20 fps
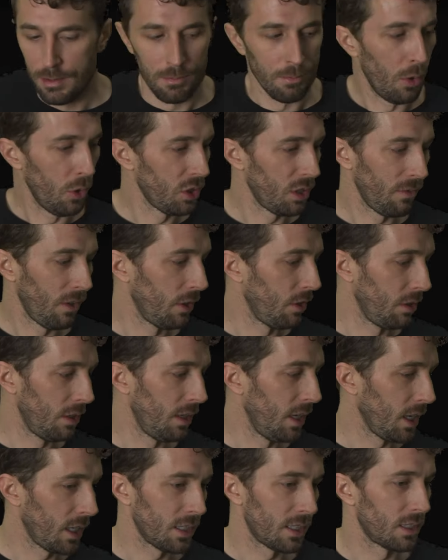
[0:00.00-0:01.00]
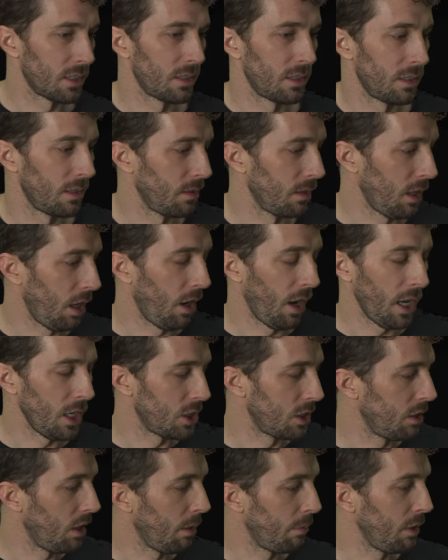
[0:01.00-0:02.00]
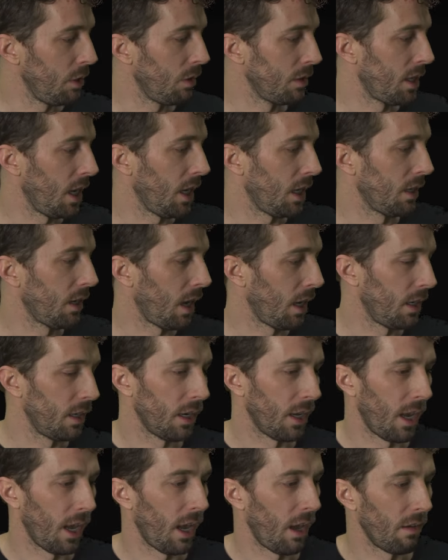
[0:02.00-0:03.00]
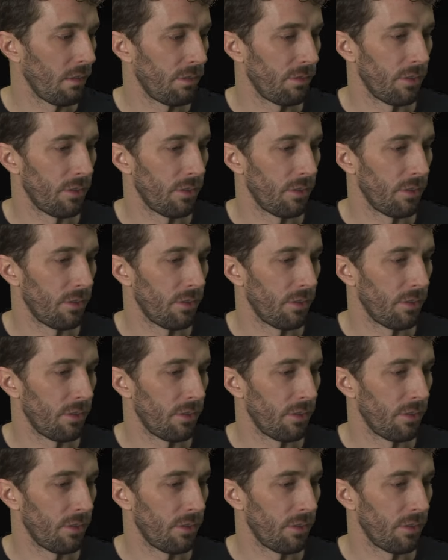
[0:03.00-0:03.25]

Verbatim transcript: Most of other Nicks, their H&W, would take a 9.5.